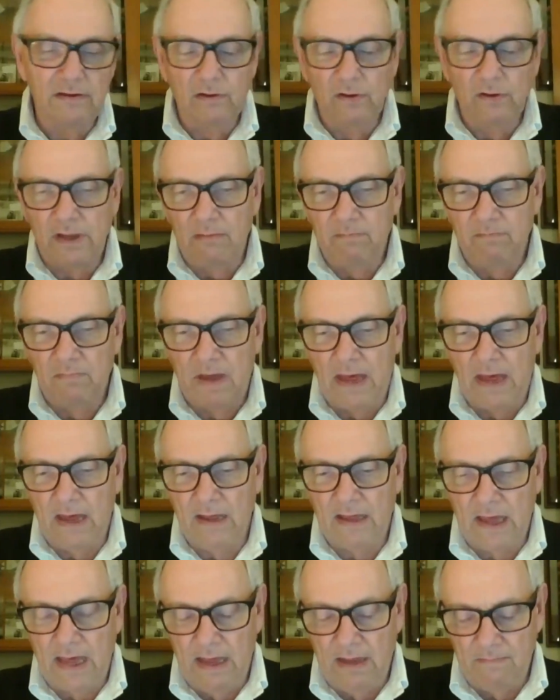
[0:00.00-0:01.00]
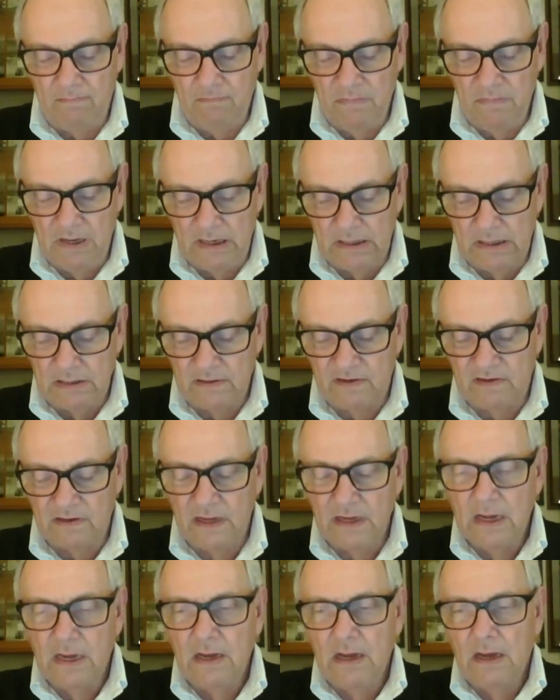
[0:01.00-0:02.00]
and looking back at
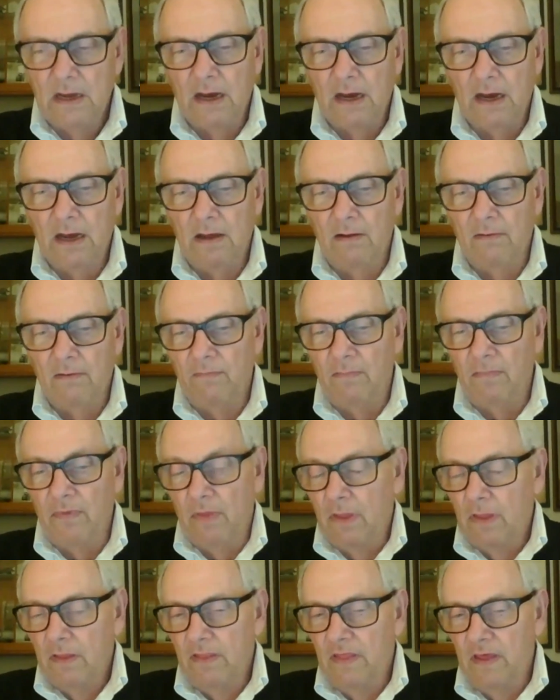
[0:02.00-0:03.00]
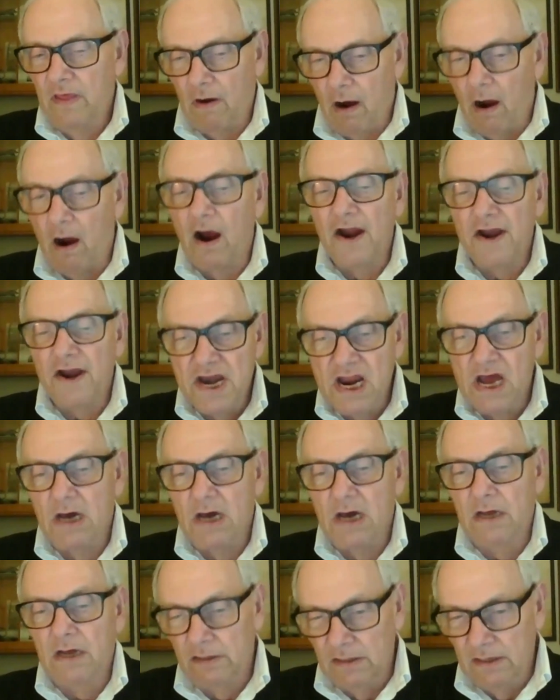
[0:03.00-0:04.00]
minutes, there are
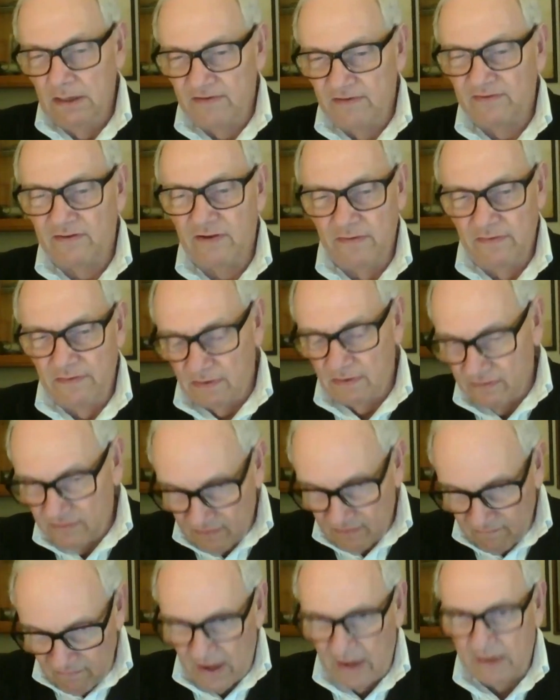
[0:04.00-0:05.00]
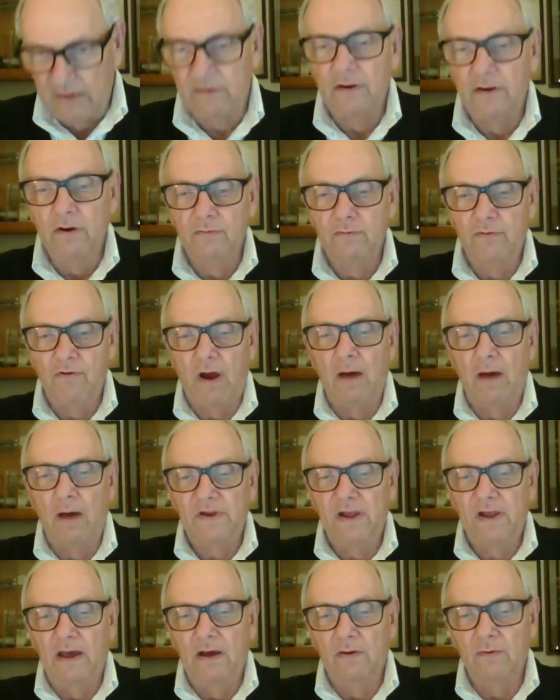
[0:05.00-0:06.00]
none listed. There is, in fact, no
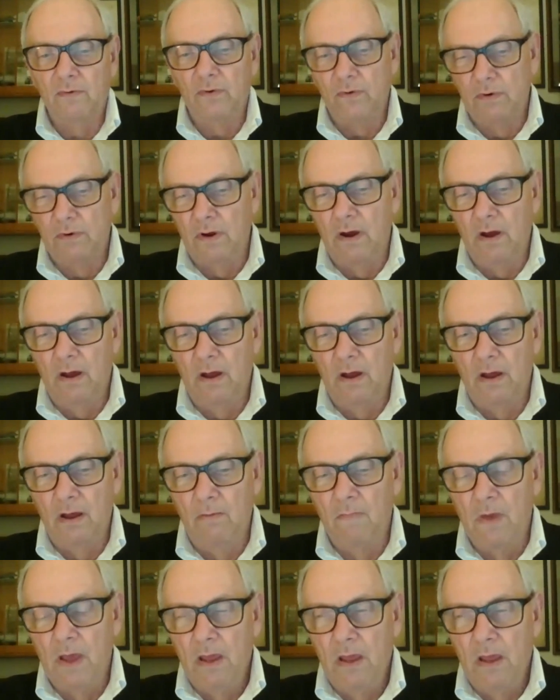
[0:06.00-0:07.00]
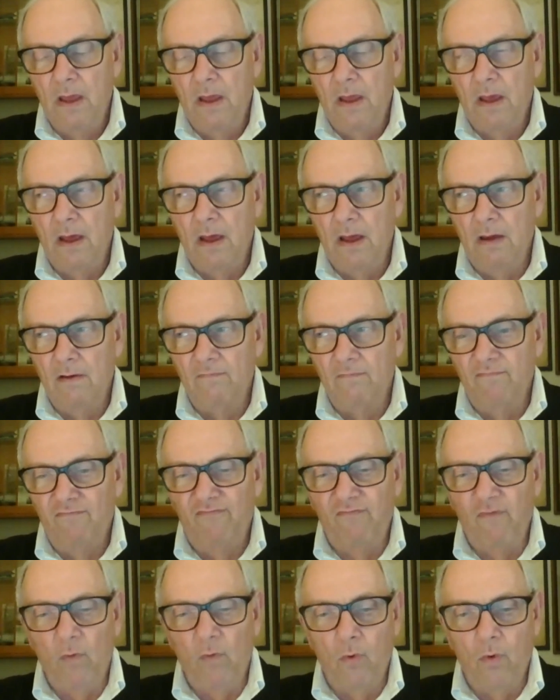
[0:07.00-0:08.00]
dropdown
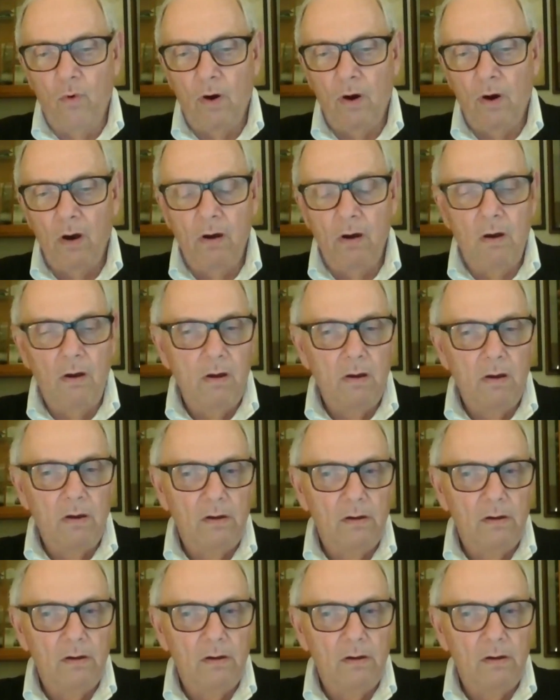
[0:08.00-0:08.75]
for